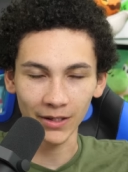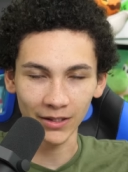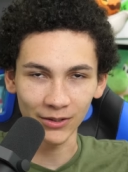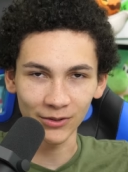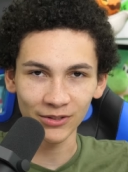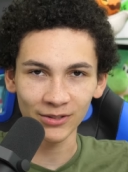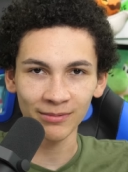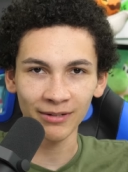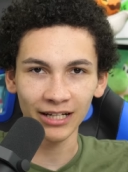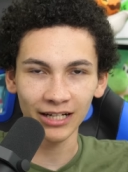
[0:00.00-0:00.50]

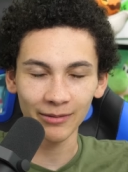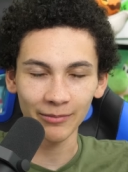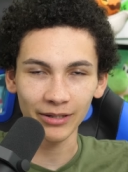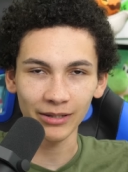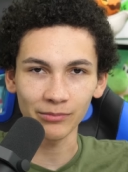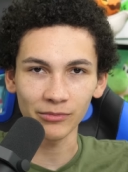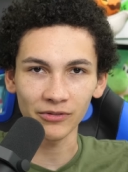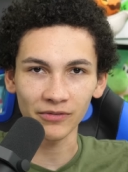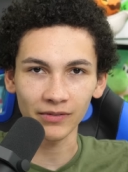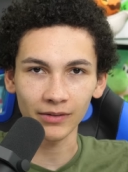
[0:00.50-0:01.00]
new
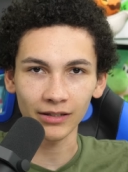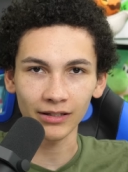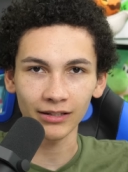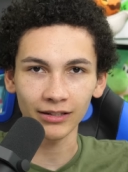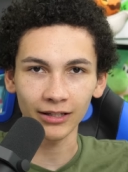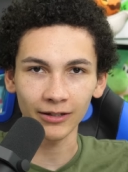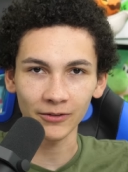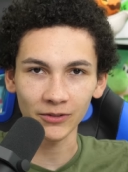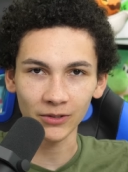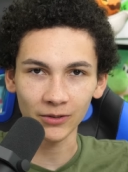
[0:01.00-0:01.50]
Spider-Man movie
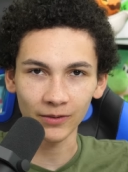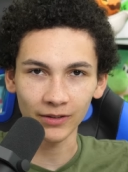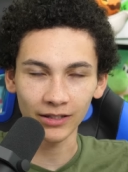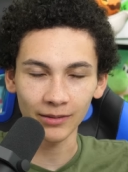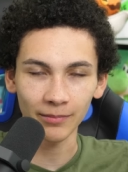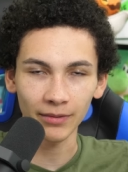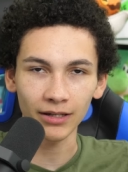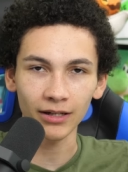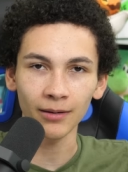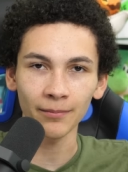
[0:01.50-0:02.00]
that was going
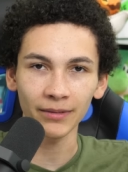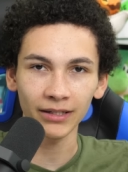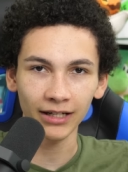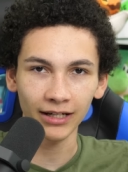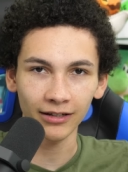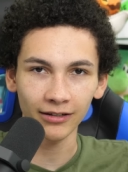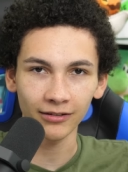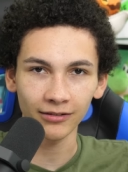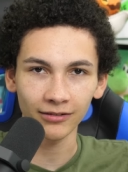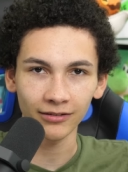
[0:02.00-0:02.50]
to be coming
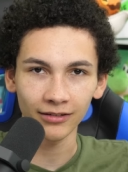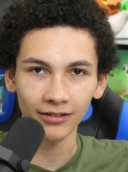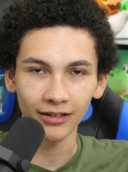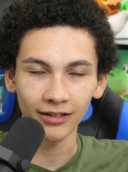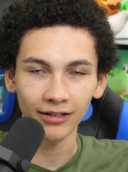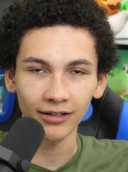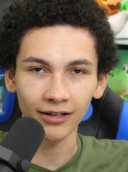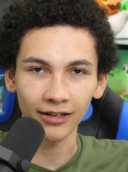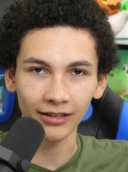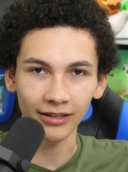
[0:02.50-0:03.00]
out
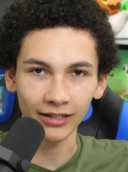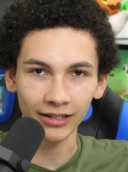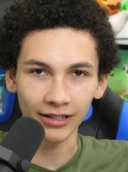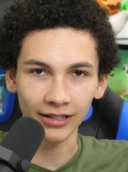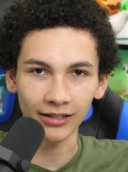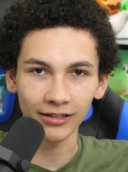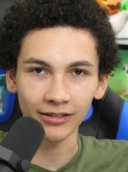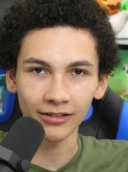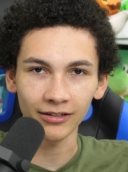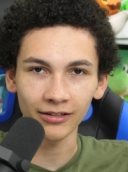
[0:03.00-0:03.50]
at the
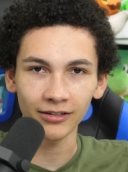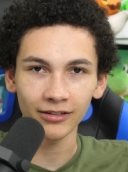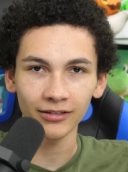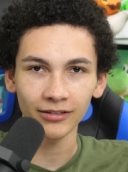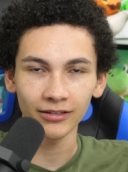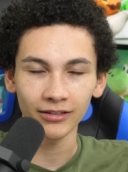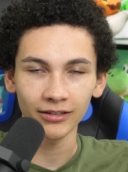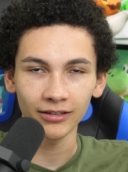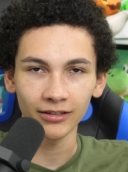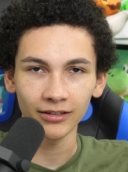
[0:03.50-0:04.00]
end
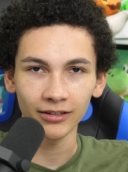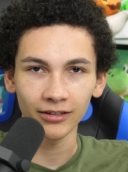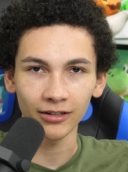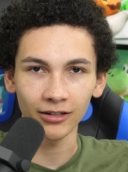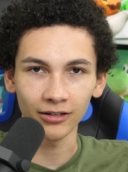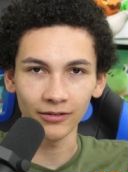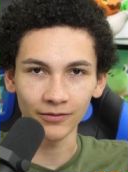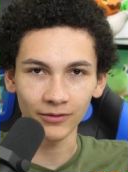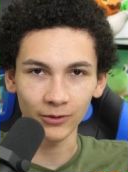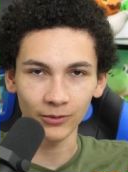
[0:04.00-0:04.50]

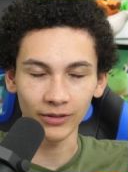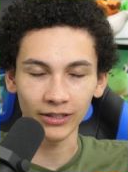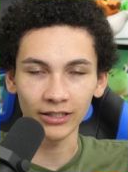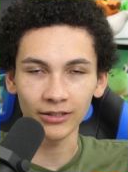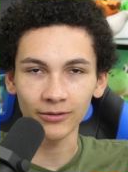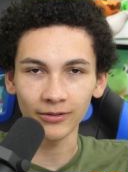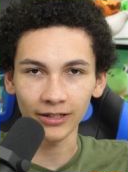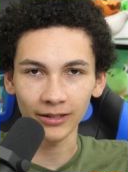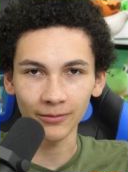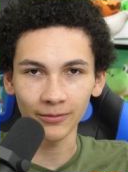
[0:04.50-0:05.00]
of
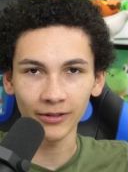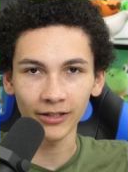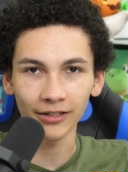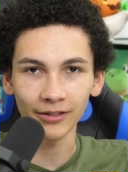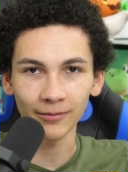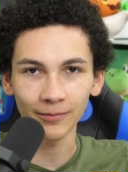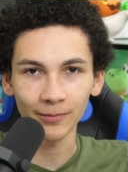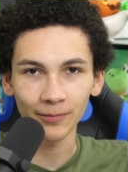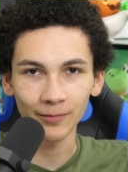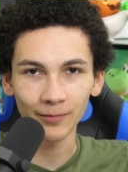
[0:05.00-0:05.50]

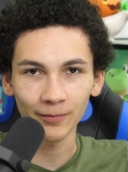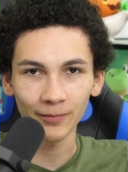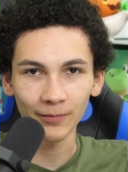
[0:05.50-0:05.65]
2021.